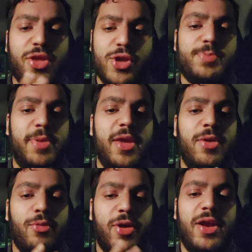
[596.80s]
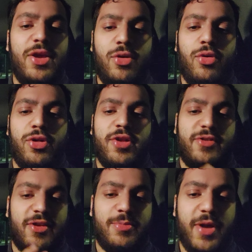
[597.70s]
just be really
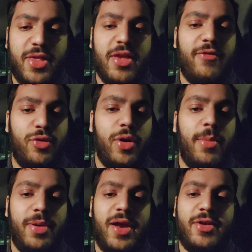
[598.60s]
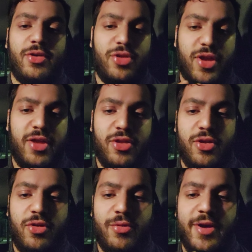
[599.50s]
cautious, especially if you are planning on
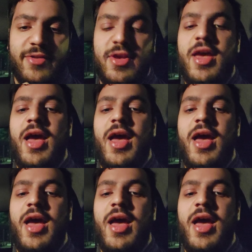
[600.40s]
changing careers